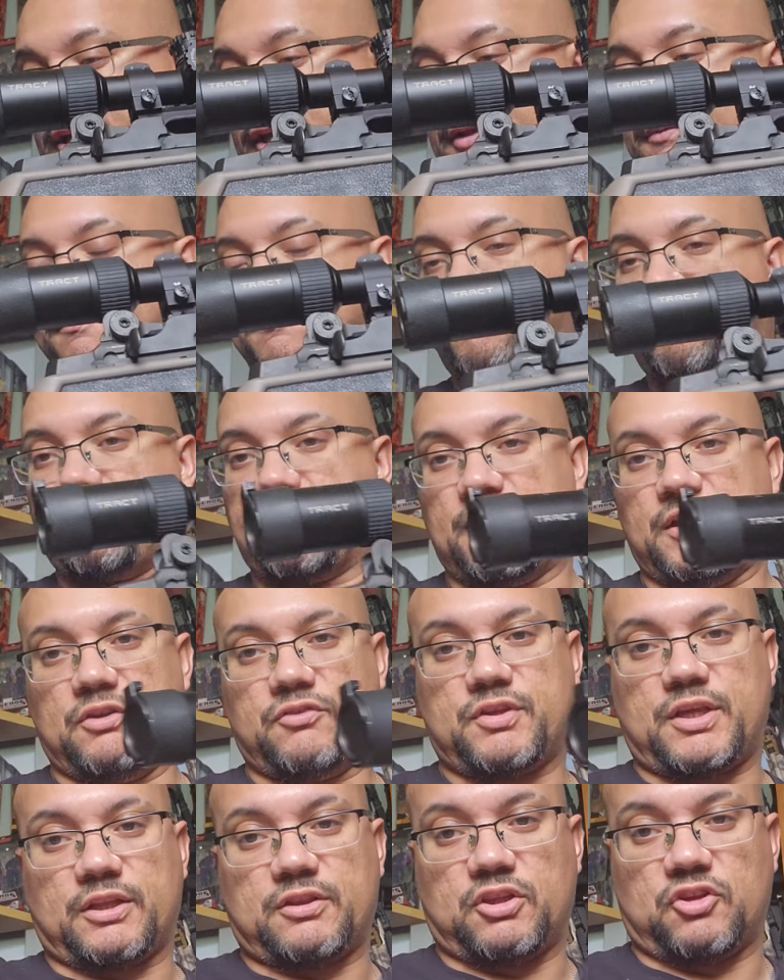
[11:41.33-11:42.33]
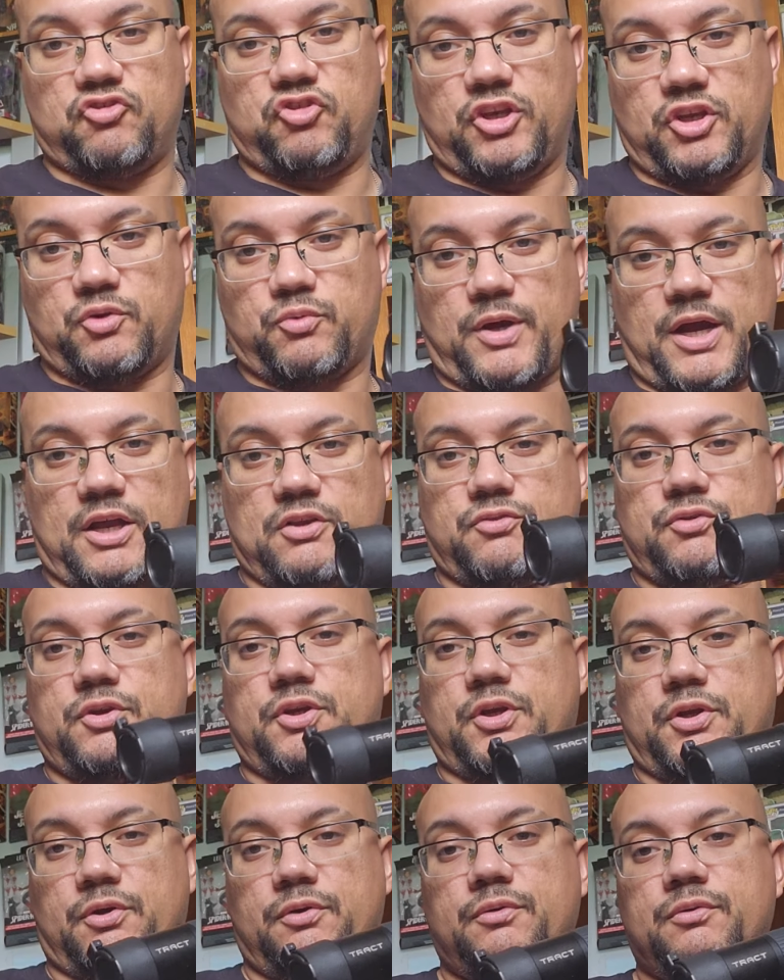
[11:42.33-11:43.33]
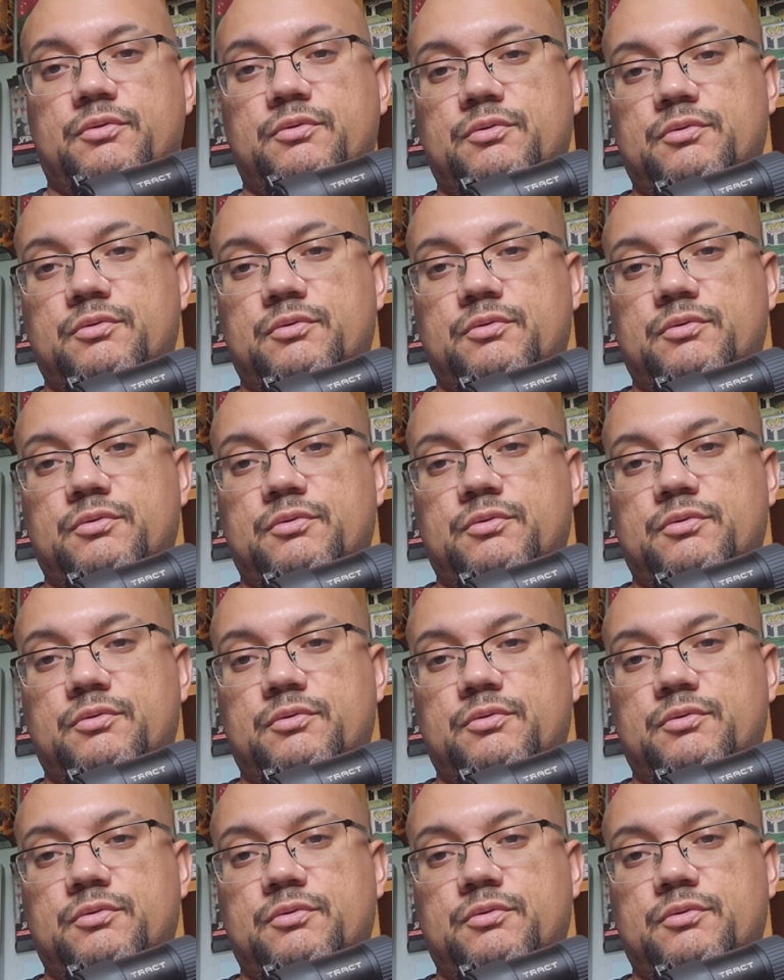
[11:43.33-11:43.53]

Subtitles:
it. And it's got the cheek riser here.